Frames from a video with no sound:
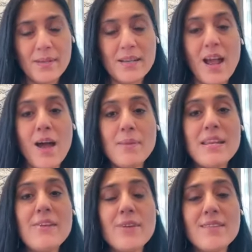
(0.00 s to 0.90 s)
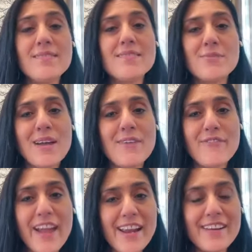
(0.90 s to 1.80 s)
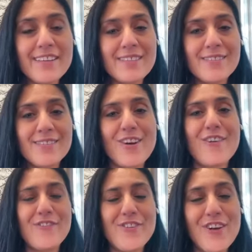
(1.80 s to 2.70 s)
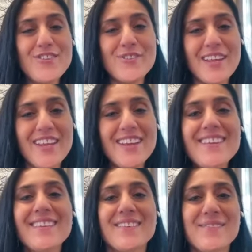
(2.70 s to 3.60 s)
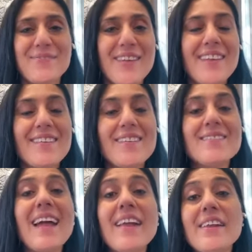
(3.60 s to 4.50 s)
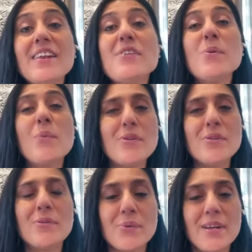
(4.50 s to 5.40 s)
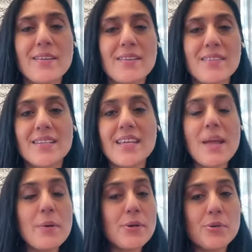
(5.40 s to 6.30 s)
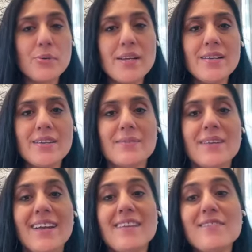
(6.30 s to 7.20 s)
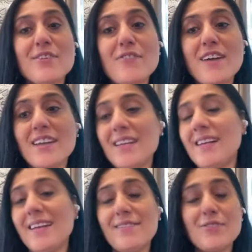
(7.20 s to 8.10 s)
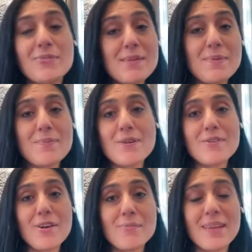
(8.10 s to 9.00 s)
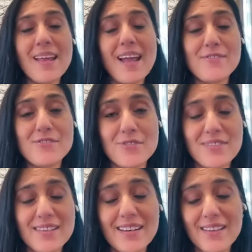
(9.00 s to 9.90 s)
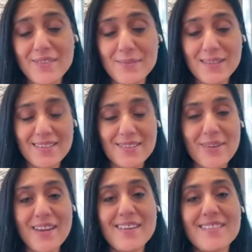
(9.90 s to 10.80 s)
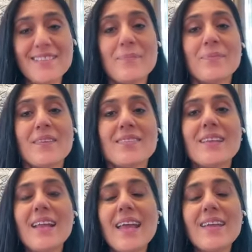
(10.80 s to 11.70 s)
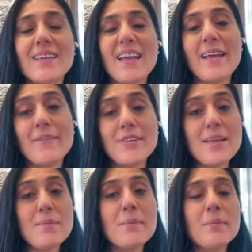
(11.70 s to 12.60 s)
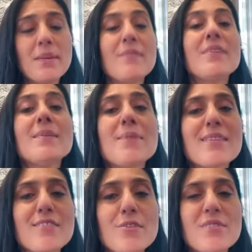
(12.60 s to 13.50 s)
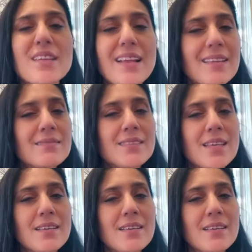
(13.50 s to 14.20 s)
But how many reasons do I find of not doing it? Because I really don't want to do it. The day I want to do it, it is so funny. Like so many people around me have chosen and given me this awareness. They're like, every time I'm giving them excuse, they're like,